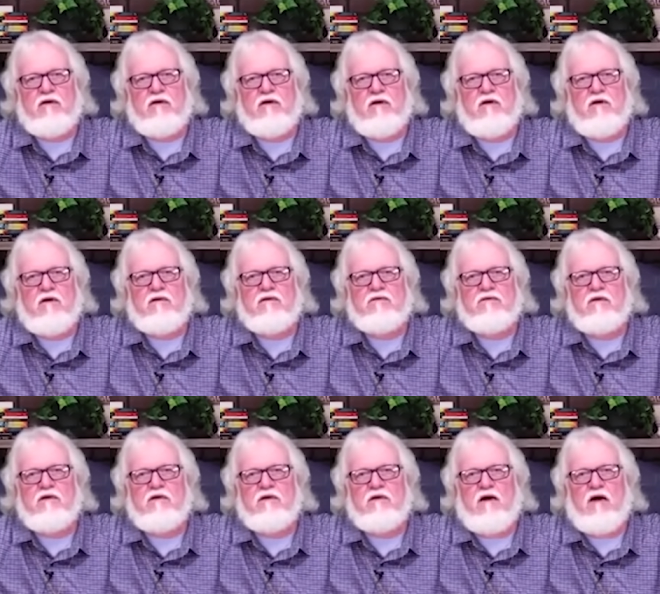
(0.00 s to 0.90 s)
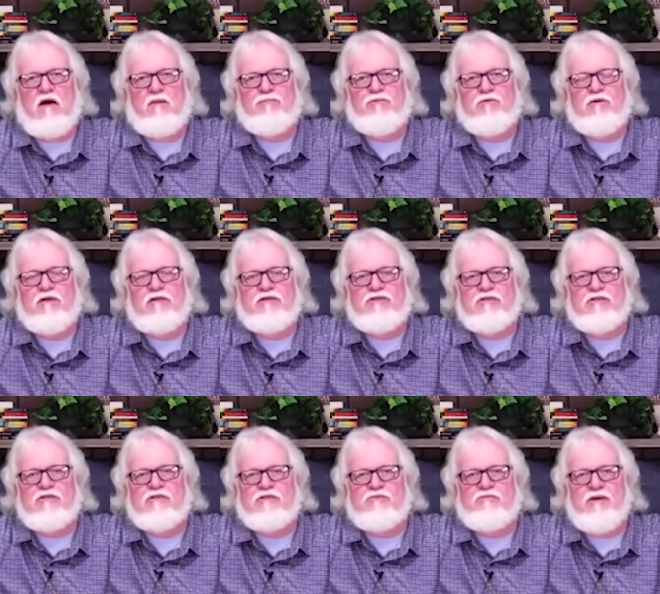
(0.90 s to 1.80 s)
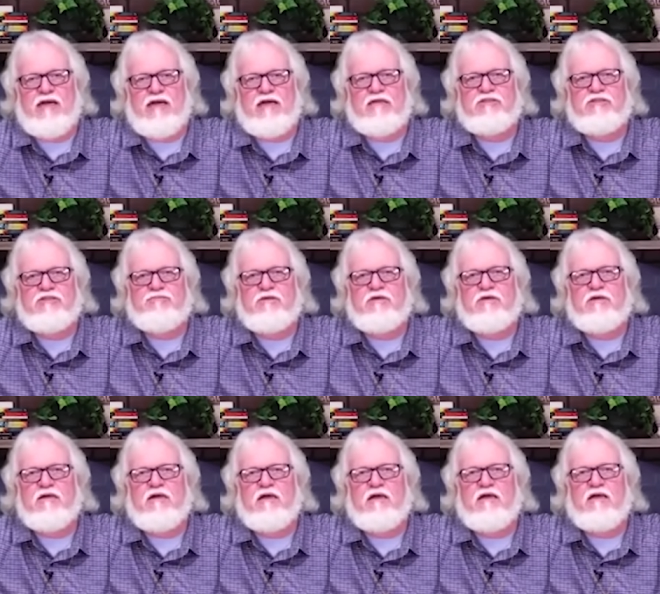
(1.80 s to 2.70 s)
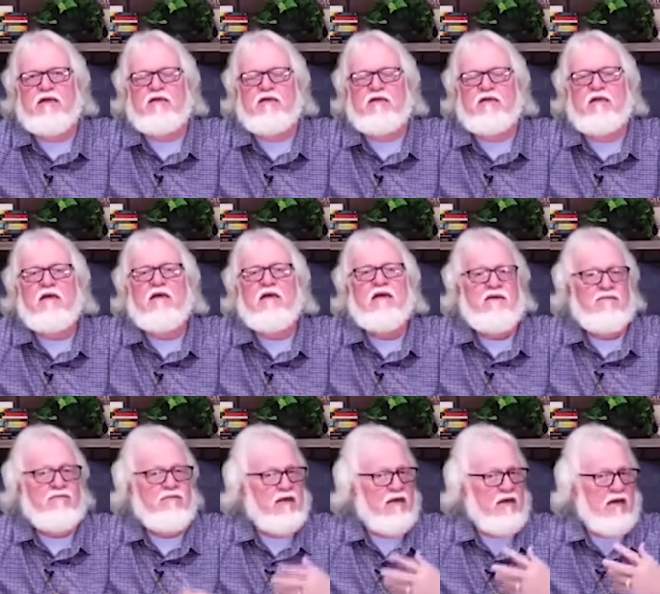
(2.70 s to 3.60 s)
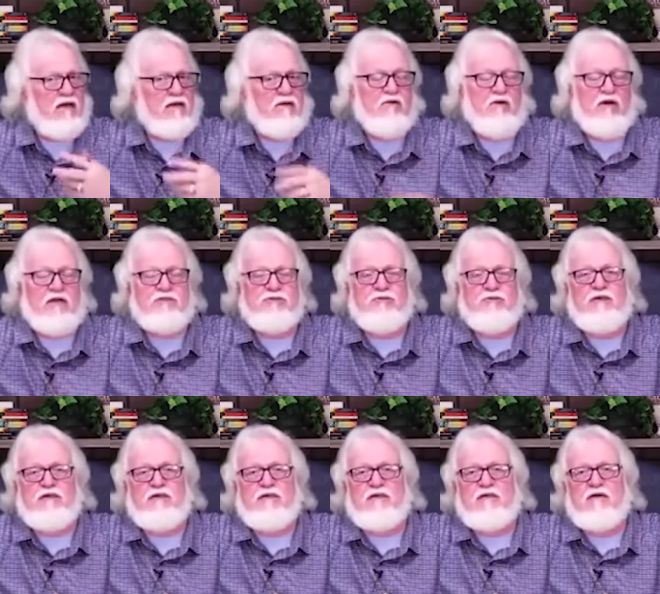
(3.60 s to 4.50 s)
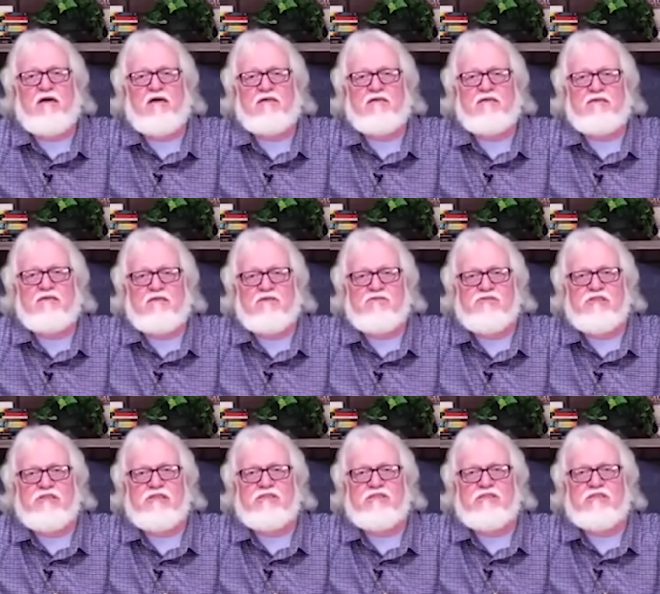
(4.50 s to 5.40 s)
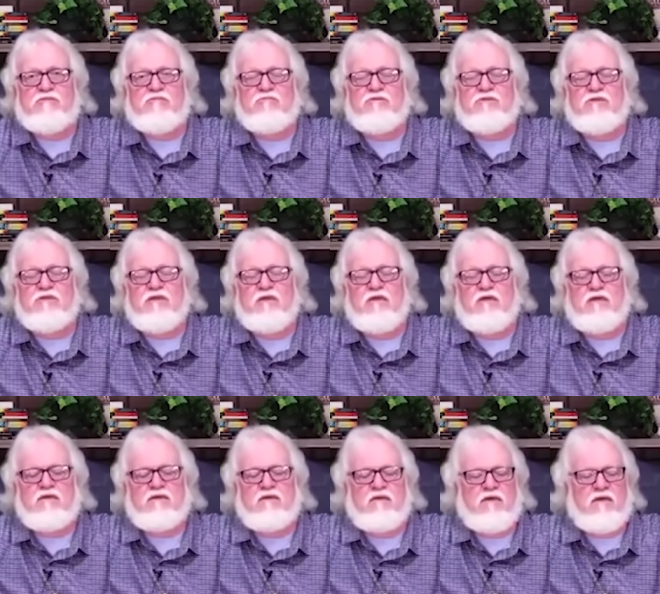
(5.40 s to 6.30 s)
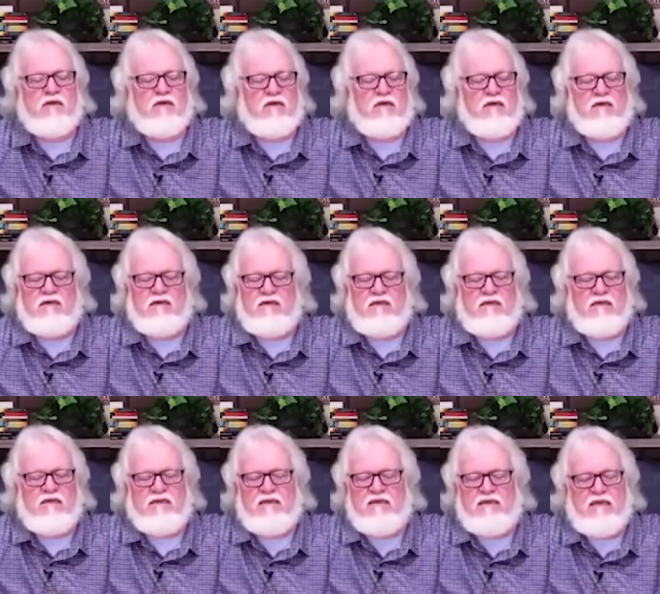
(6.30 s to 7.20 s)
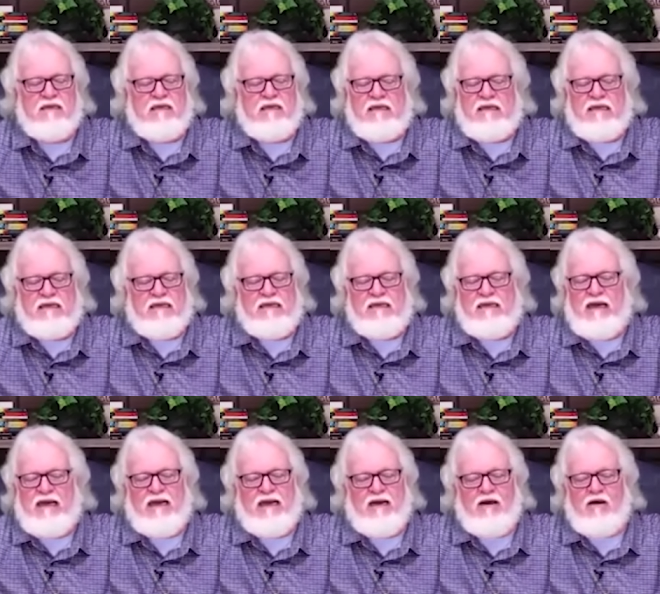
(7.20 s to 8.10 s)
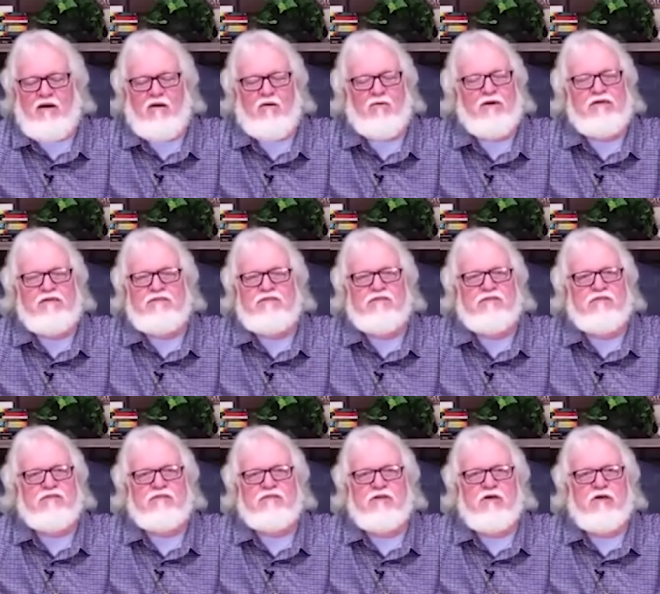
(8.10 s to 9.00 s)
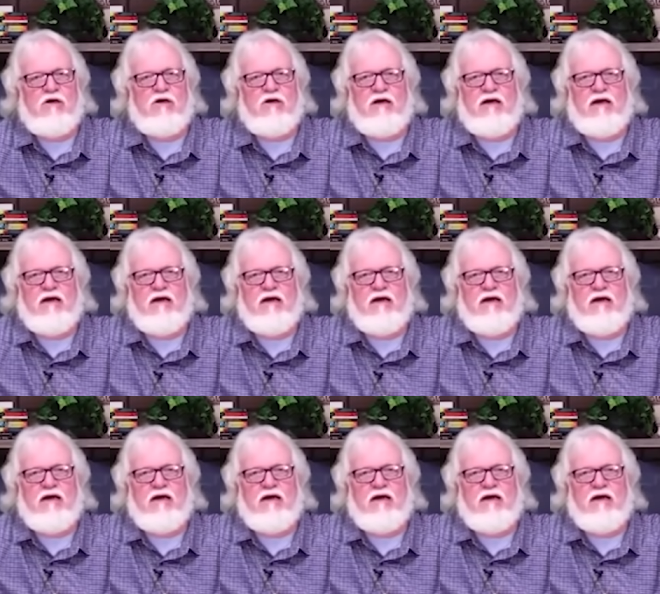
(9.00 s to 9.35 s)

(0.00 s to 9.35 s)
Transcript: called uh, operations management, and then I graduated in cognitive systems. And uh, it, I always saw